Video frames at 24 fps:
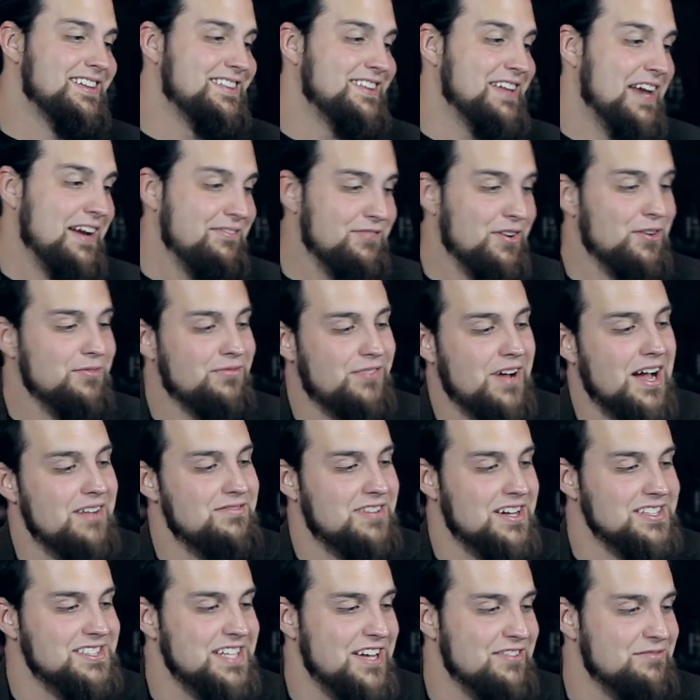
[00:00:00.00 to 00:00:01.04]
the iPhone five
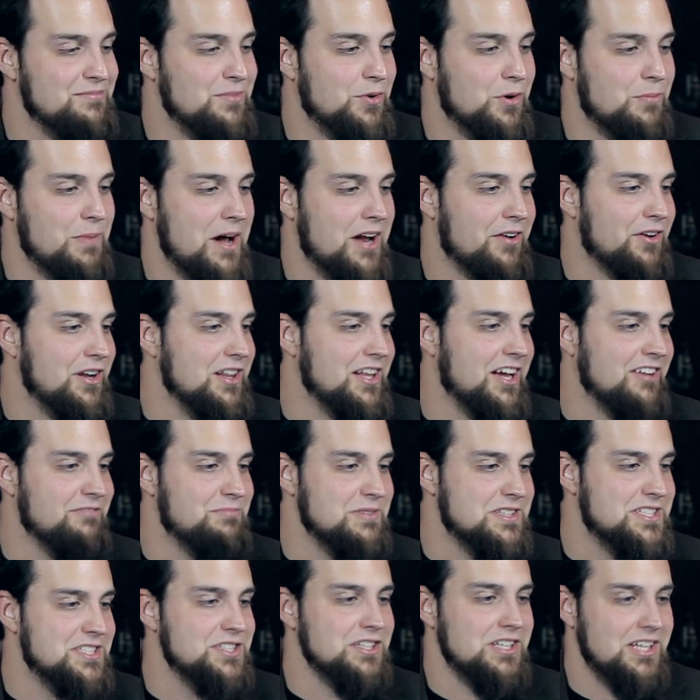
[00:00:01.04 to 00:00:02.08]
does have more battery life,
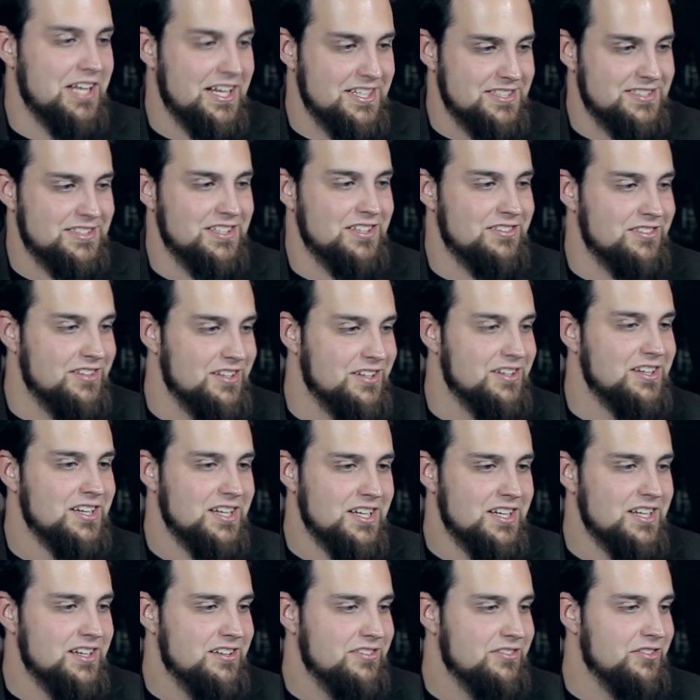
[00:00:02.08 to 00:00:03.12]
but still less than the
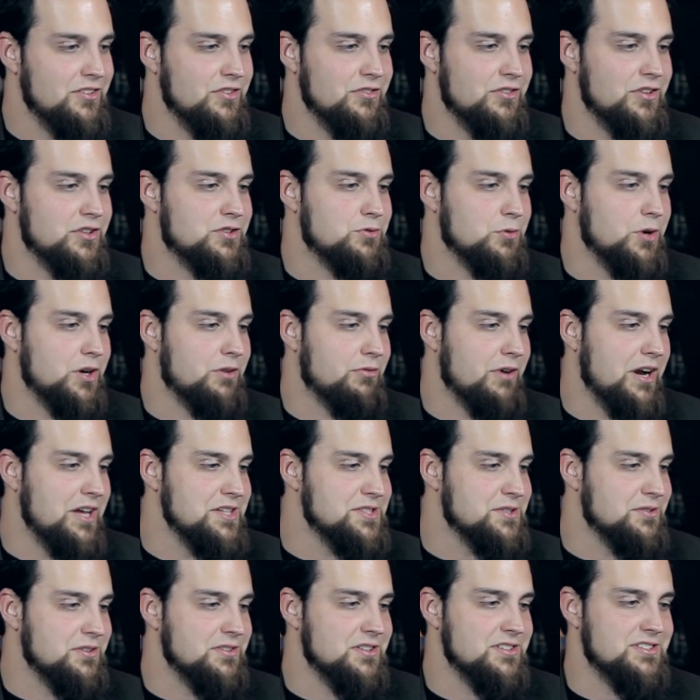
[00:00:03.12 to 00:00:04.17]
the, the Droid
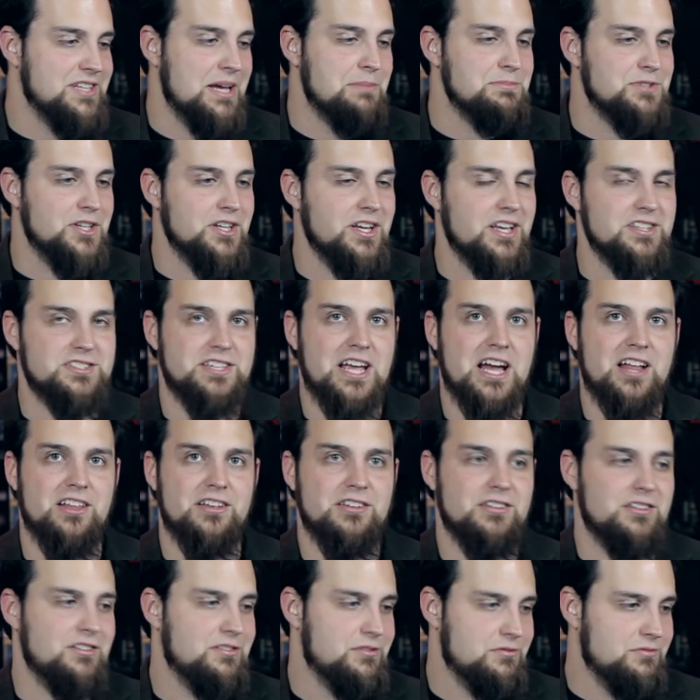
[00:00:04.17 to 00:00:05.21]
RAZR and the Samsung S
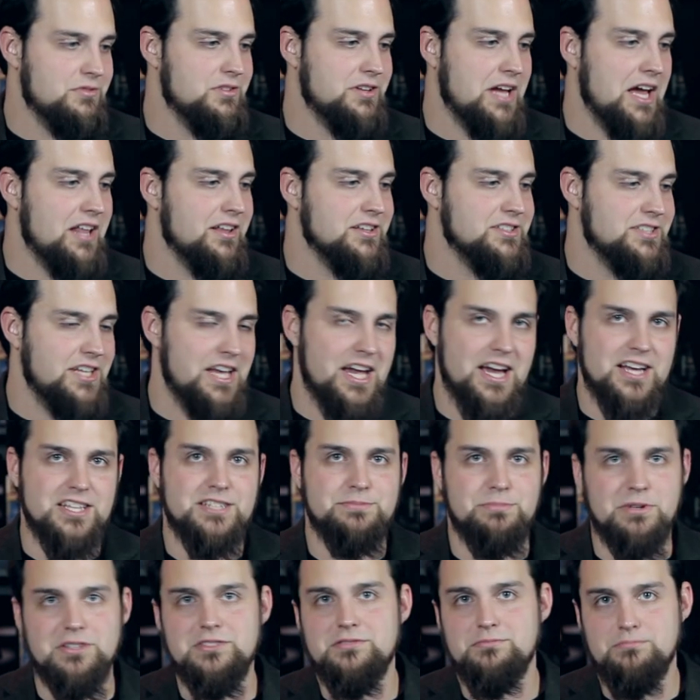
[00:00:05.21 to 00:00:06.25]
Gal- the Galaxy S,
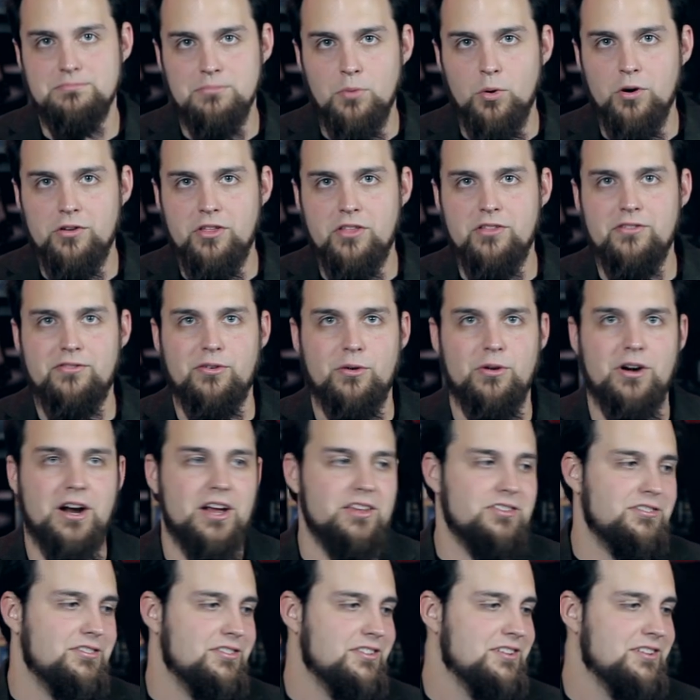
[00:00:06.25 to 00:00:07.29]
but more than the 4S.